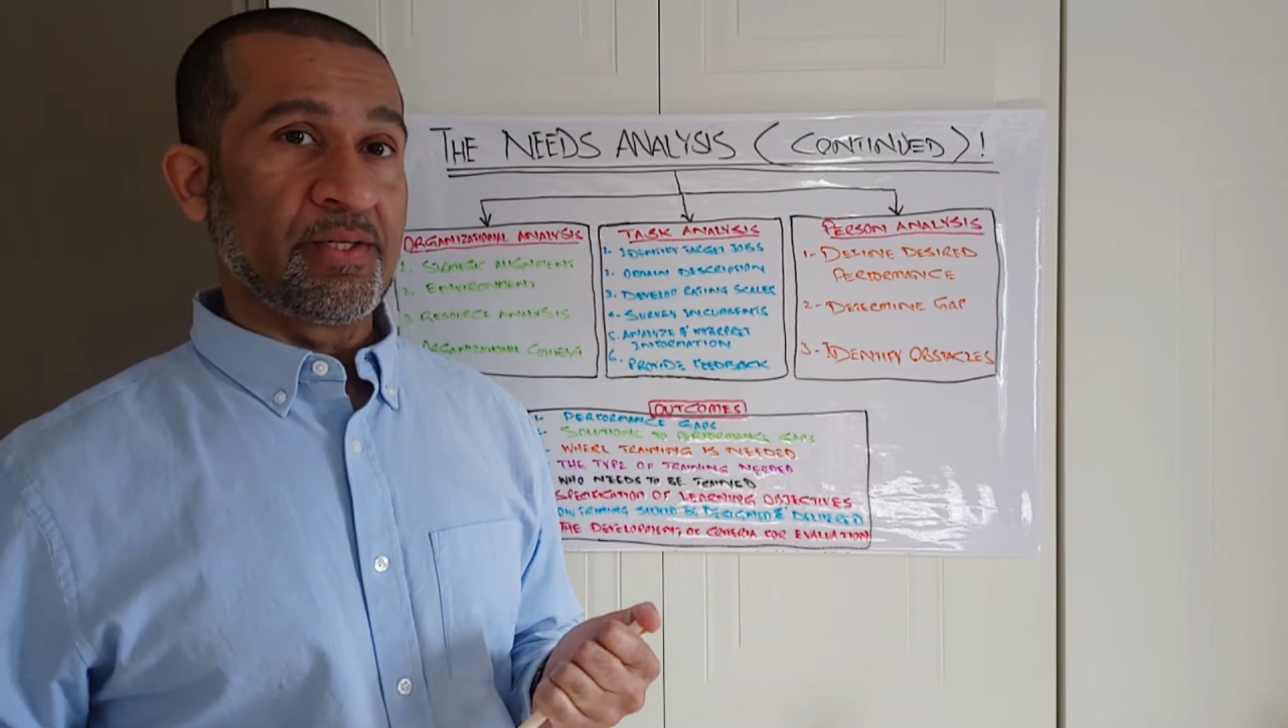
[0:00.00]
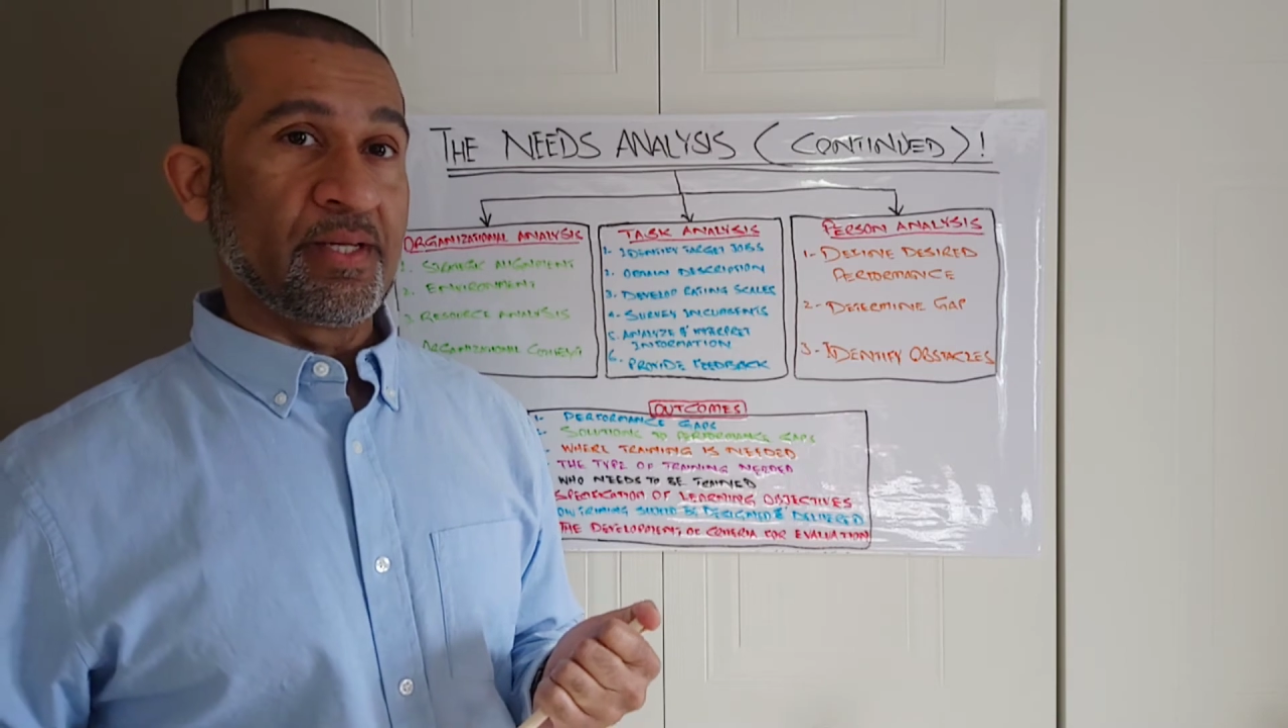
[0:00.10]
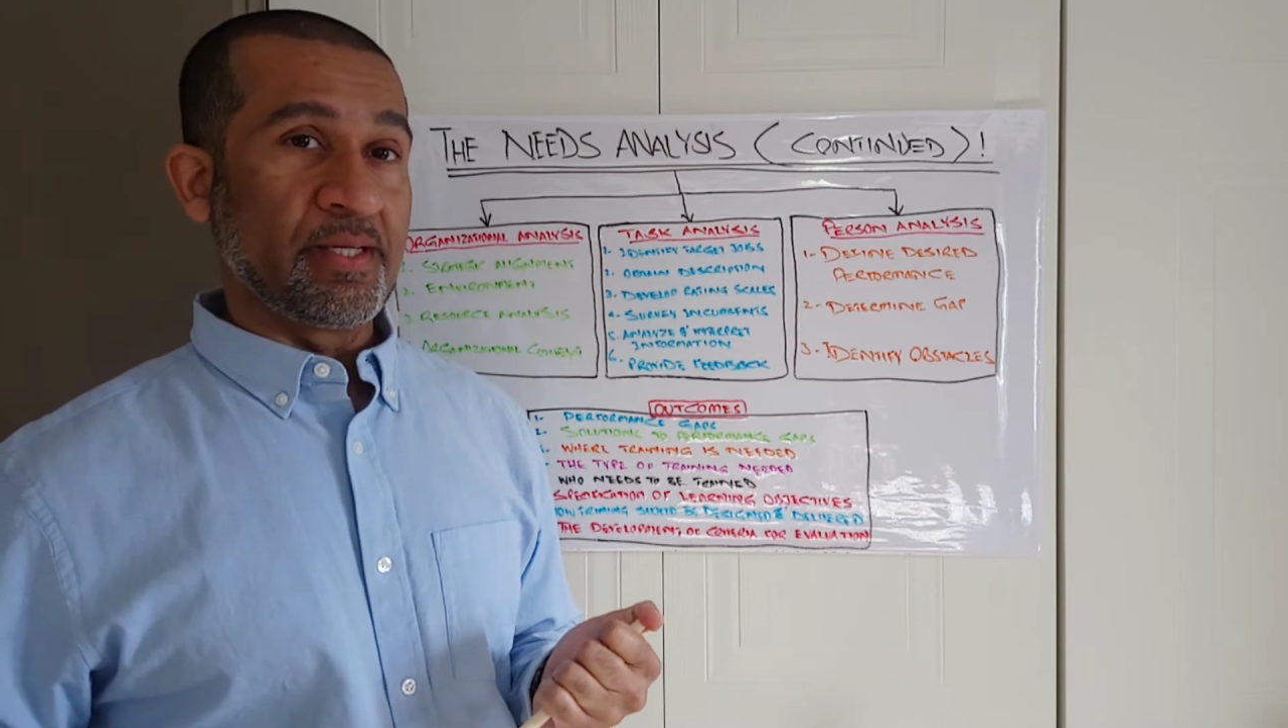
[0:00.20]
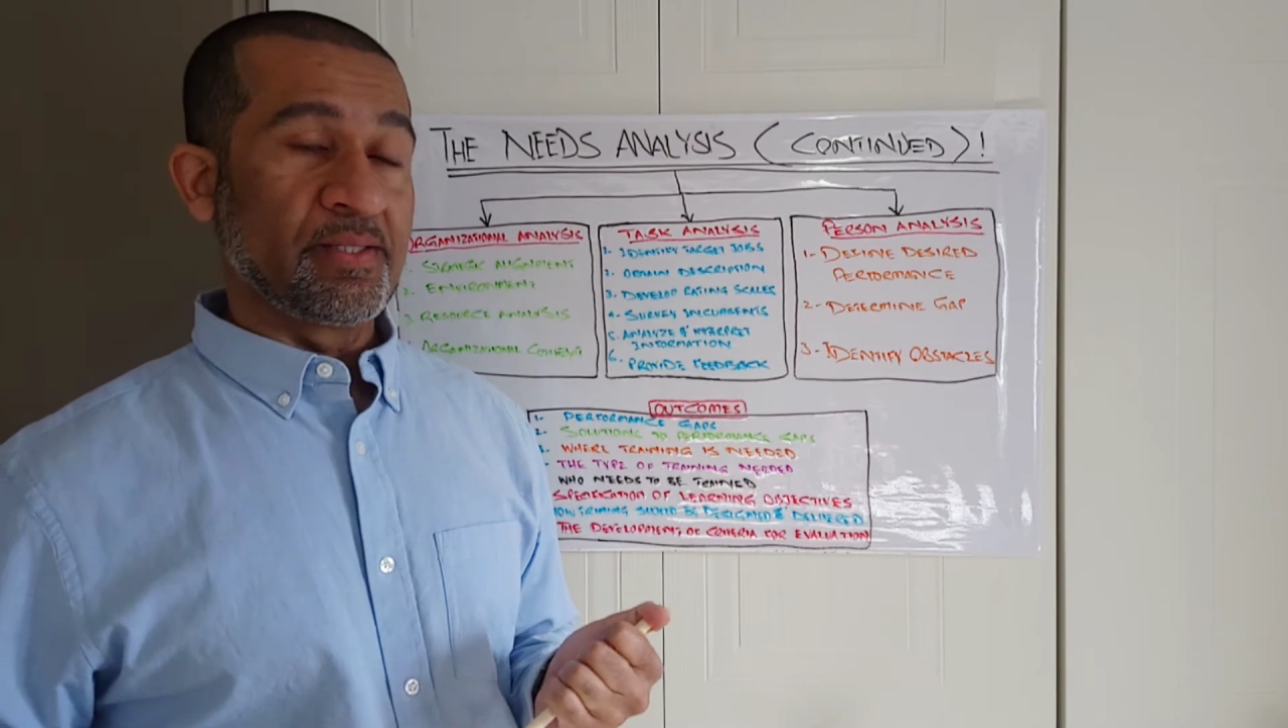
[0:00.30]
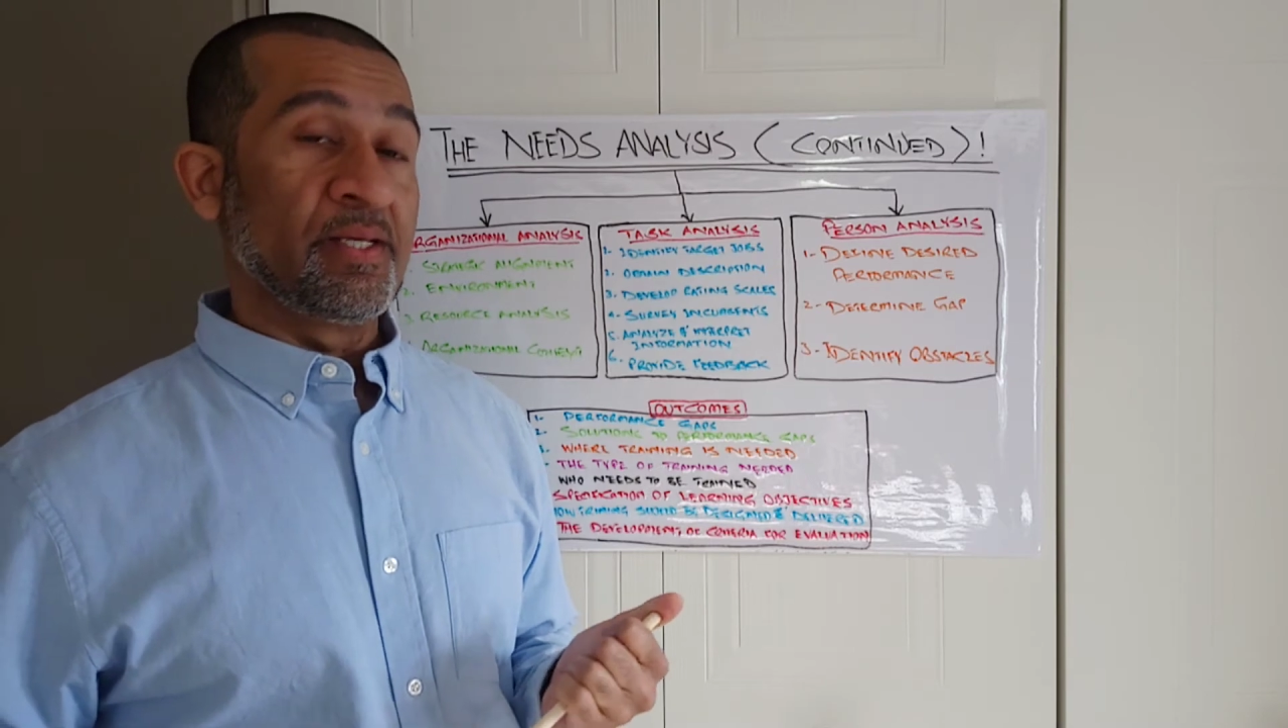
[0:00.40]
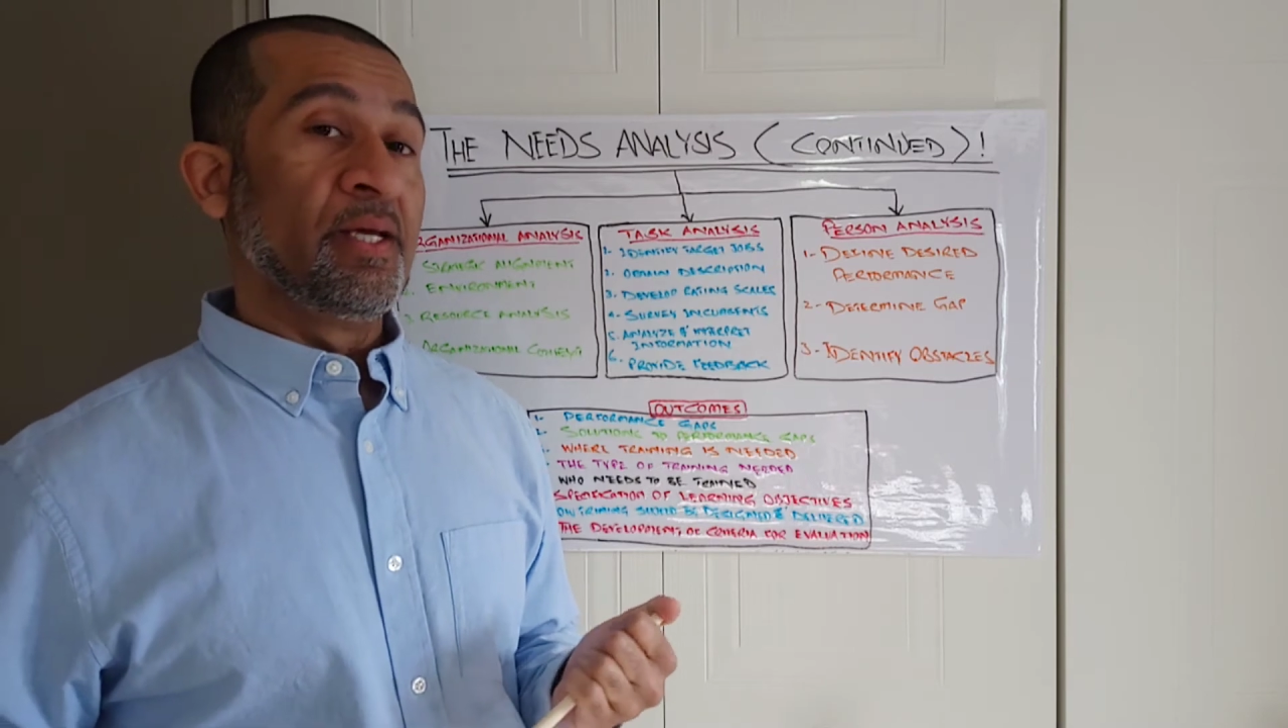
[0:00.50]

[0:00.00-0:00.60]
is